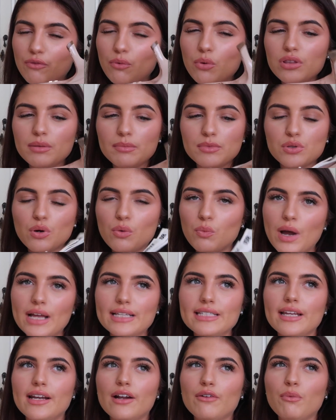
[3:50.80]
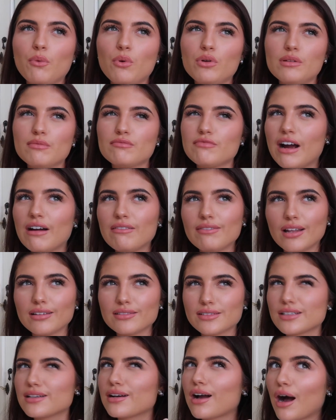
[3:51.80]
I've worn them to a wedding, I've worn them around
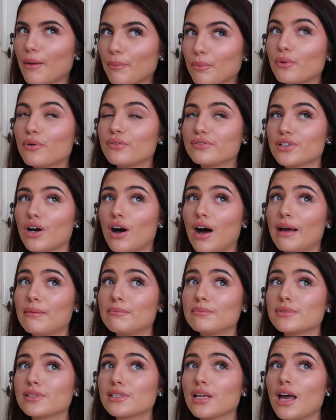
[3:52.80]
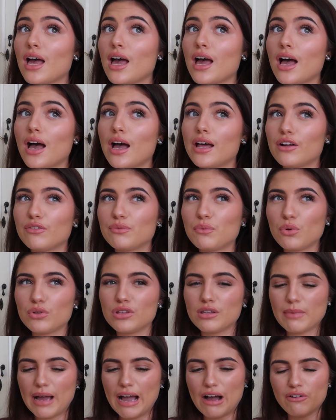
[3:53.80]
London a couple of times, and I've
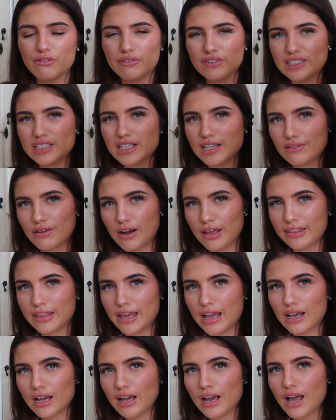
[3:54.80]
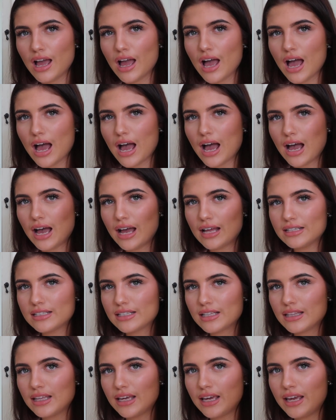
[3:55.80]
worn them out for dinner, I think.
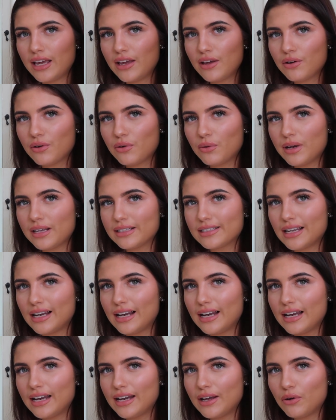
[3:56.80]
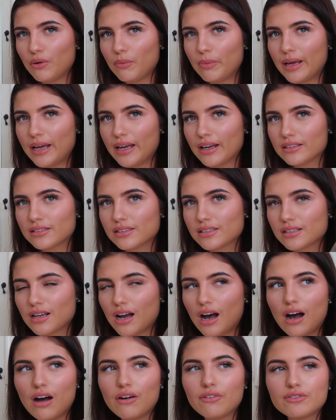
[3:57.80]
And the heel is a little bit
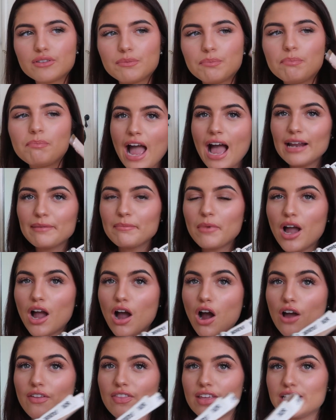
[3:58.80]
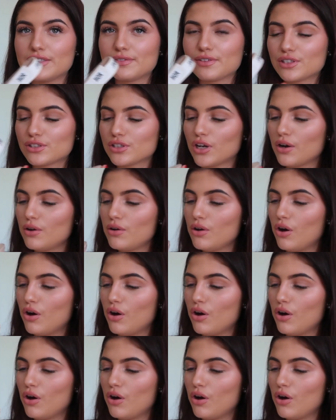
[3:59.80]
scuffed. I had my eye on these for so